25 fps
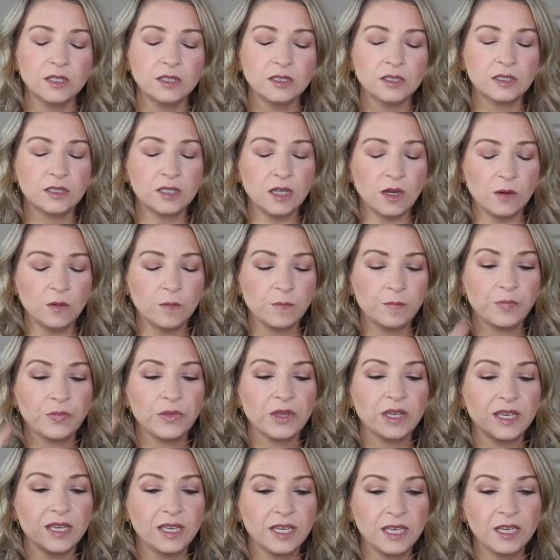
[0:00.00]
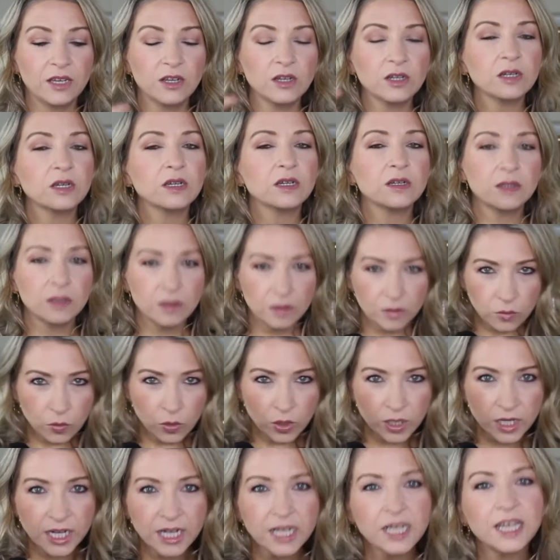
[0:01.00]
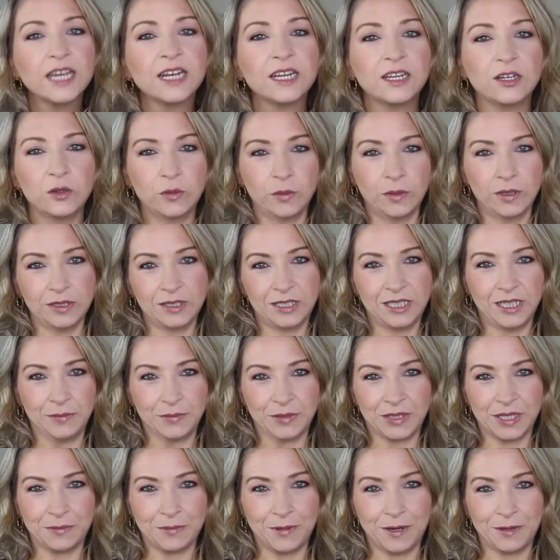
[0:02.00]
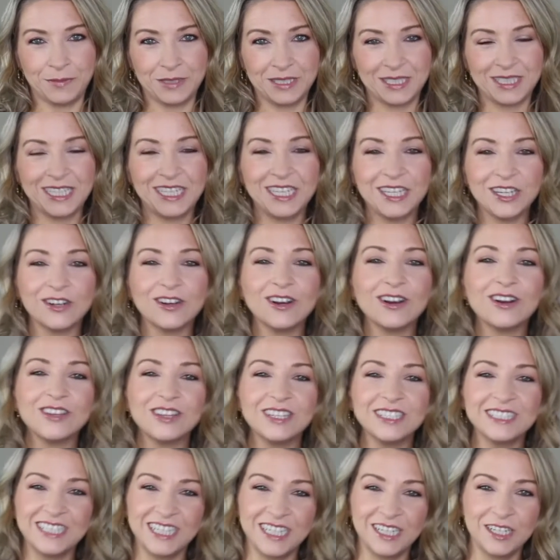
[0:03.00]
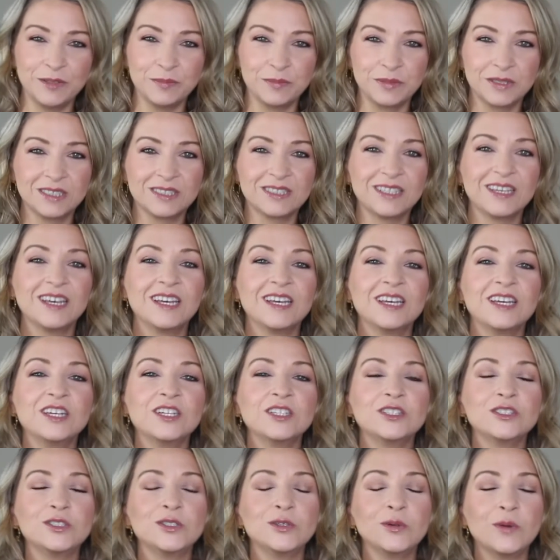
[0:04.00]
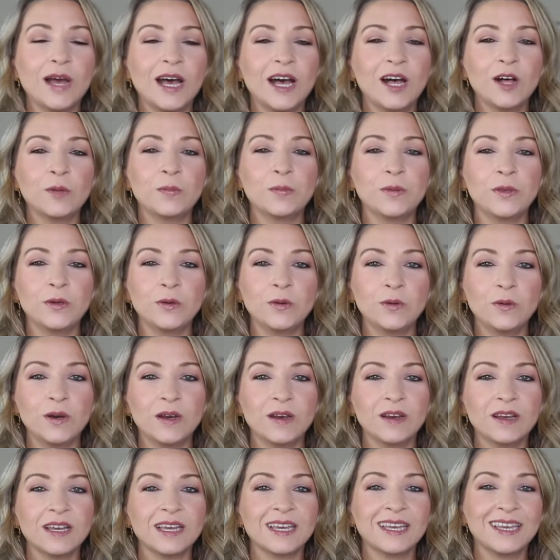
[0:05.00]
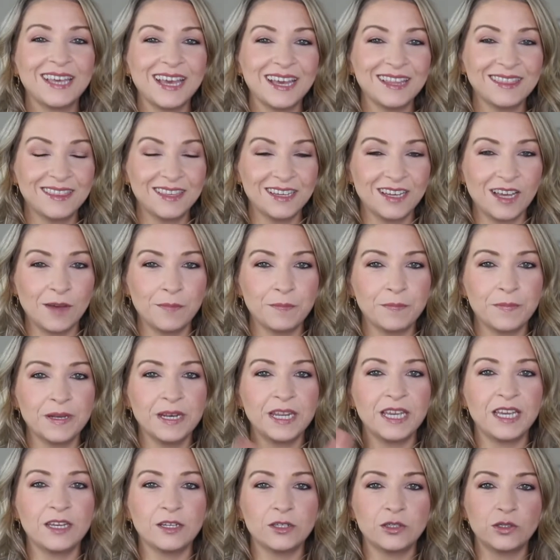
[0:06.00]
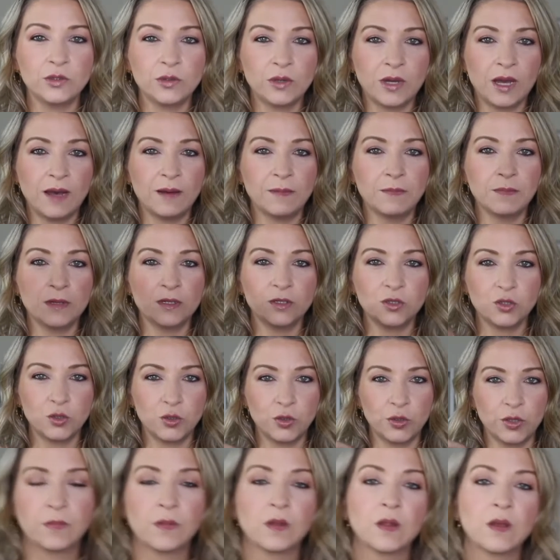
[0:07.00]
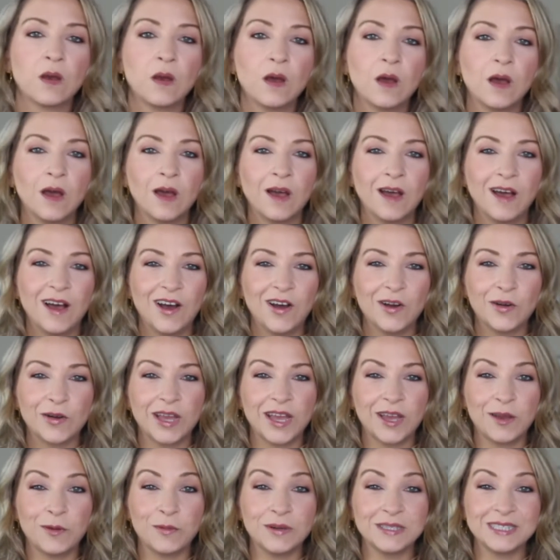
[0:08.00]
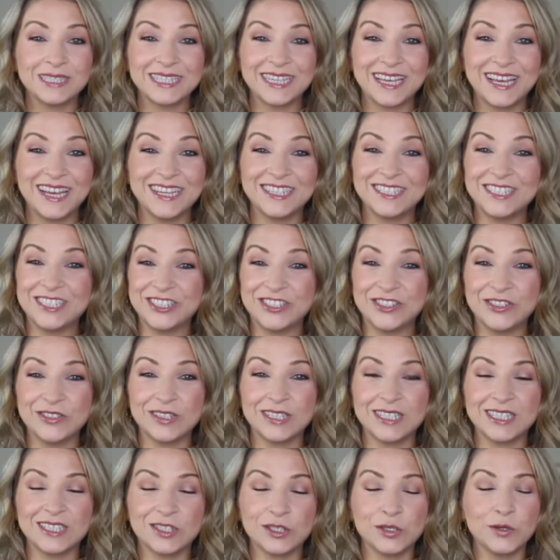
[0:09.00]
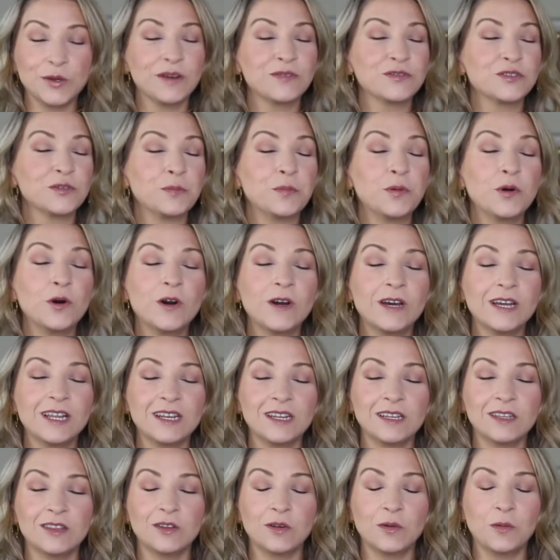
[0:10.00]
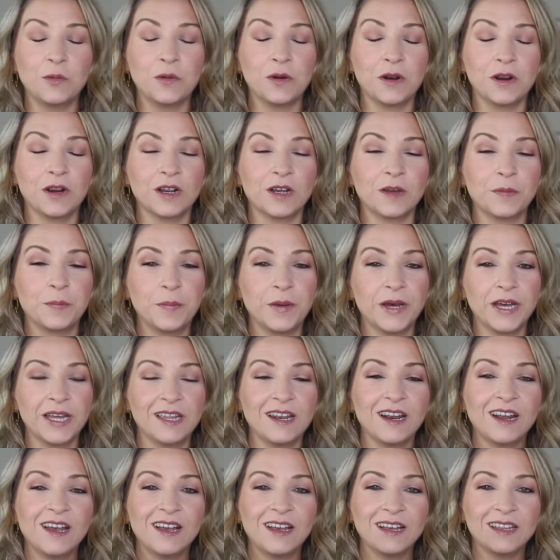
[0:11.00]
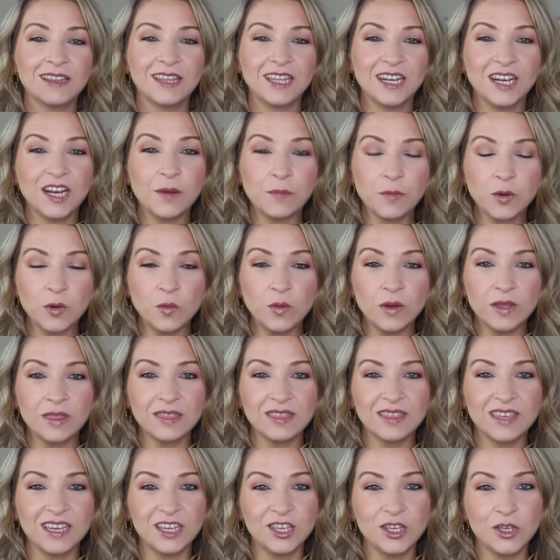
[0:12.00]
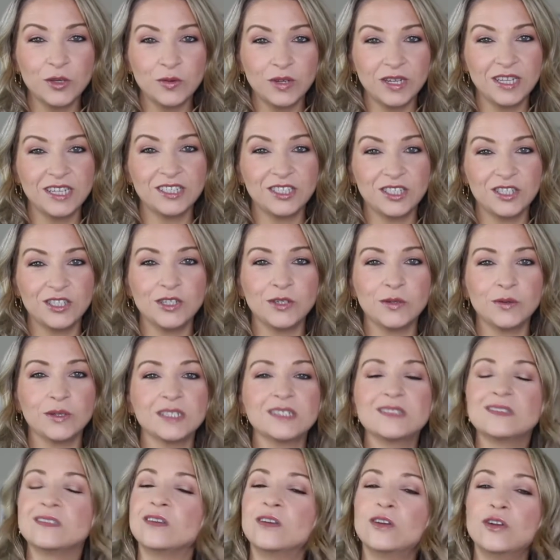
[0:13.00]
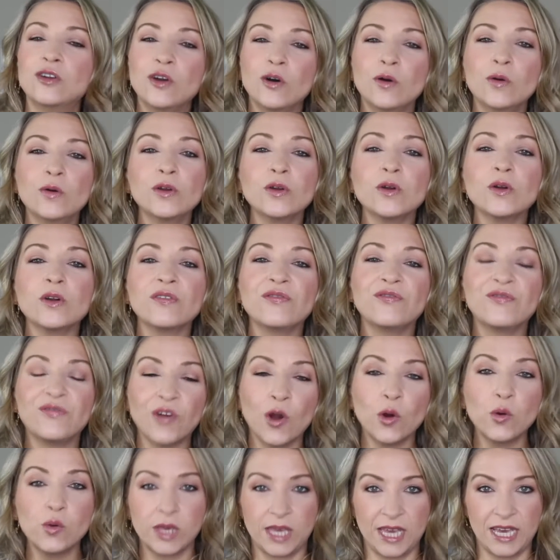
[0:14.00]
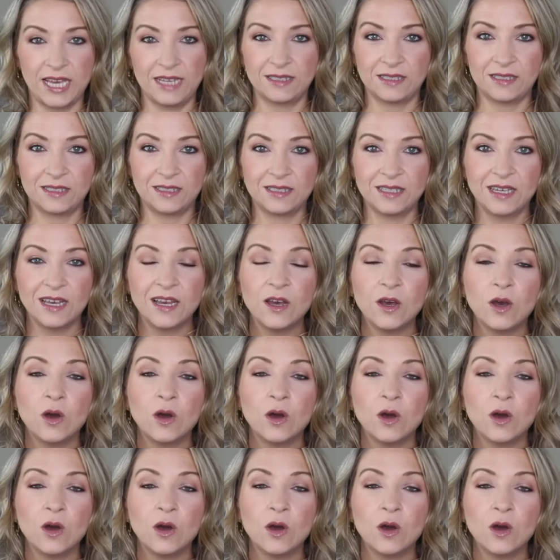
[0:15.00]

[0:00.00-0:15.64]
So here, we're going to get into real tips, I promise. Here are the tips to help you get the company to come to you. Okay, once again, to do this, you have to put in the work, but the number one thing you need to do is know your focus.